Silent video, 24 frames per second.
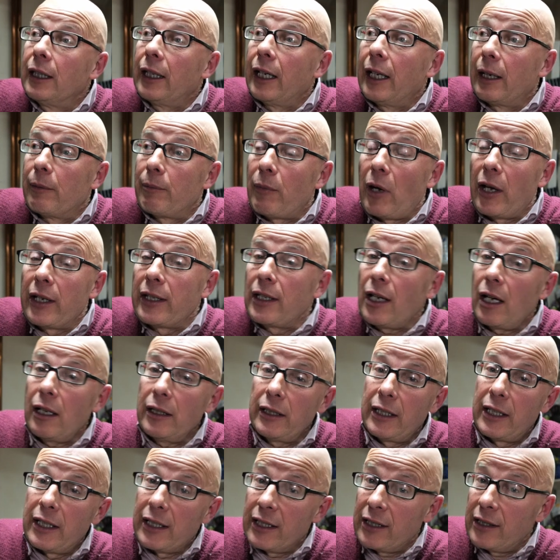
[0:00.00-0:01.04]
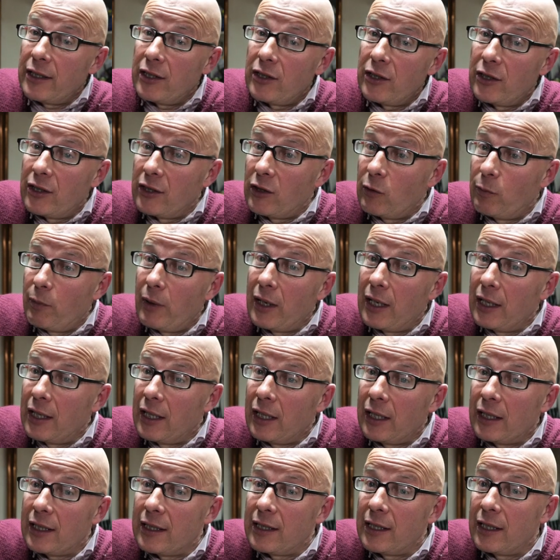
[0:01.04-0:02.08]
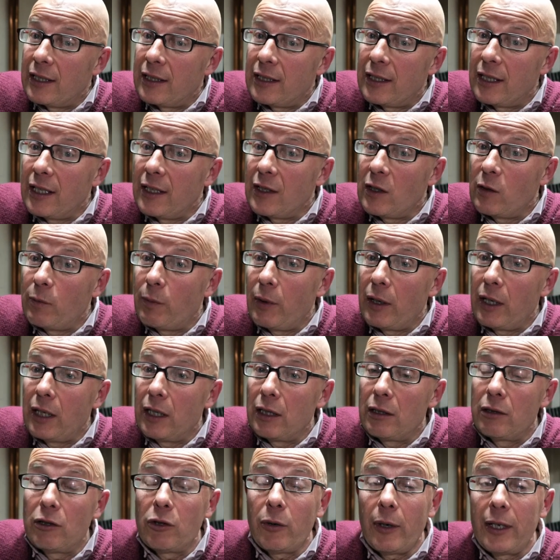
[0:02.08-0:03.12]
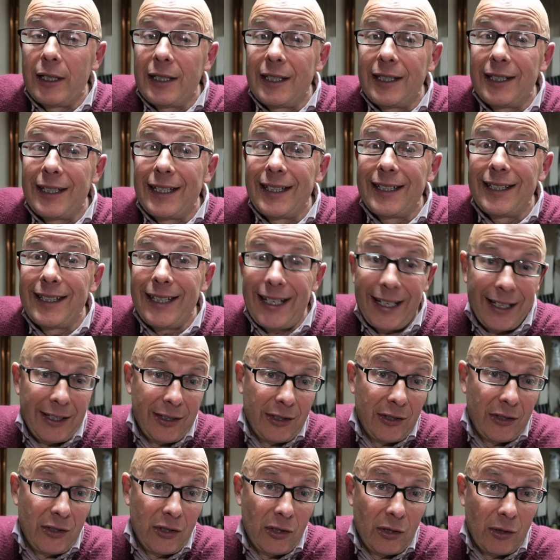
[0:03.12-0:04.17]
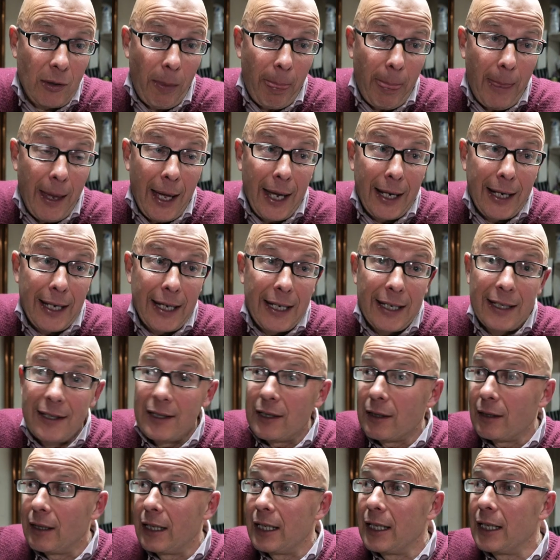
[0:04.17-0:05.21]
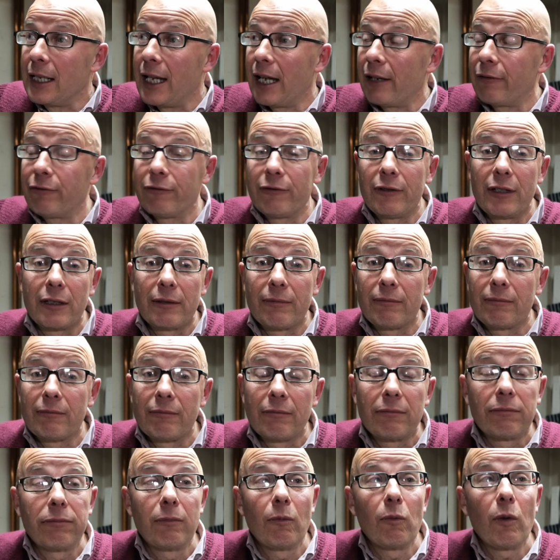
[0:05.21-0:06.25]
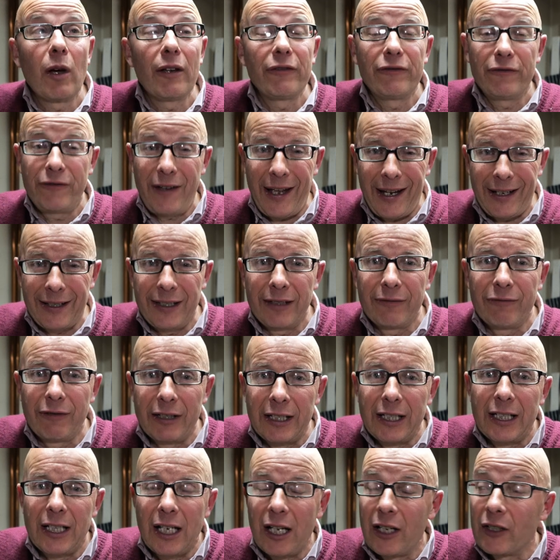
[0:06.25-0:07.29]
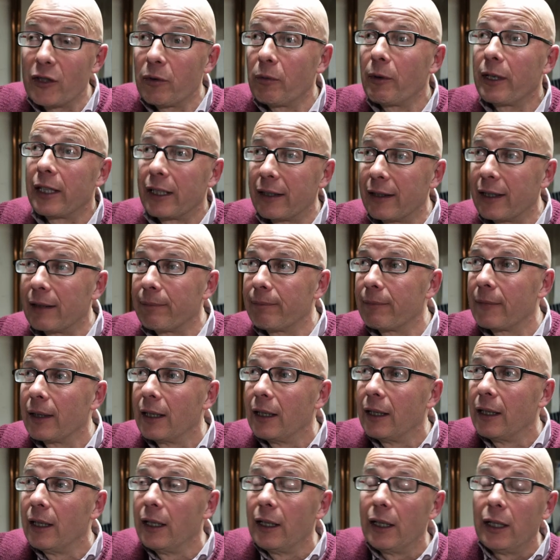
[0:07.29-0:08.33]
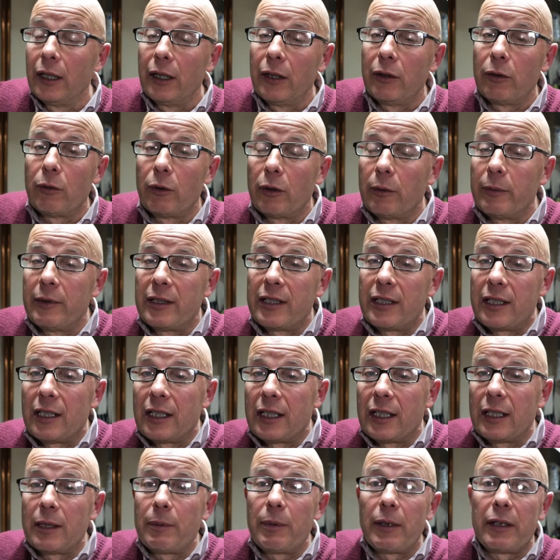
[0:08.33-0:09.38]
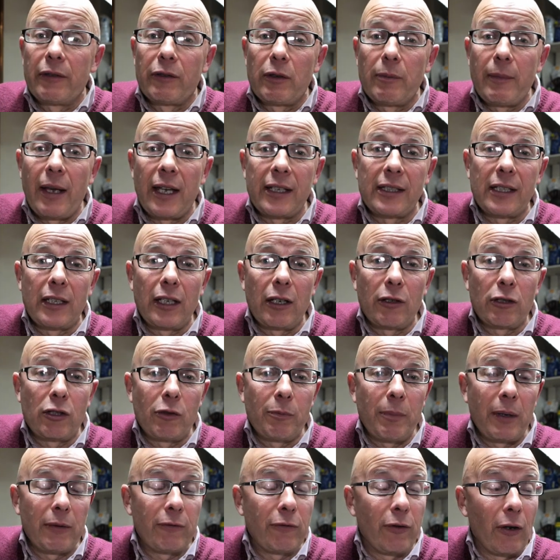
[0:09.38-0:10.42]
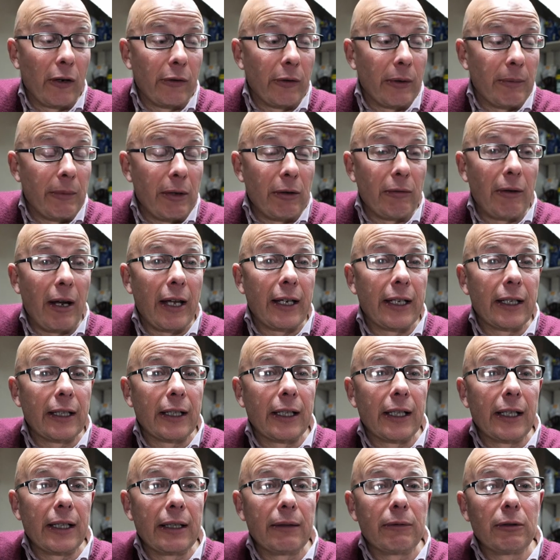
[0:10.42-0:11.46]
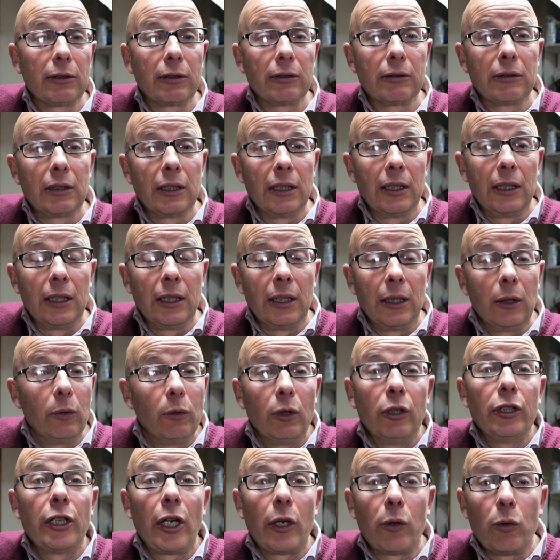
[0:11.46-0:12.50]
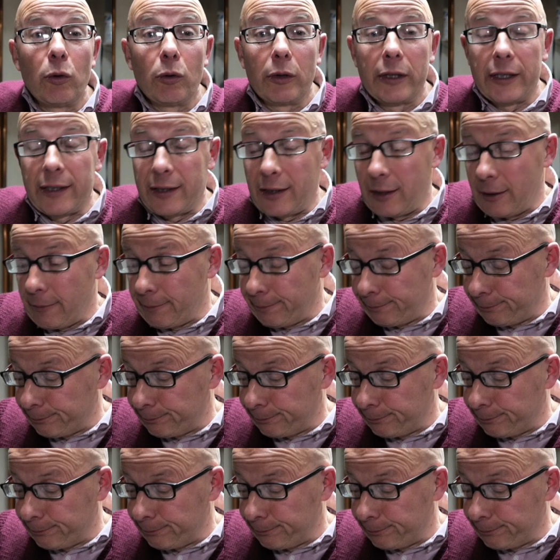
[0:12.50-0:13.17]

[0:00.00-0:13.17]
And my youngest has been here since he's been 26, and he left effectively last week. The room is still in a bit of a mess, and those who've been following me regularly will know all this.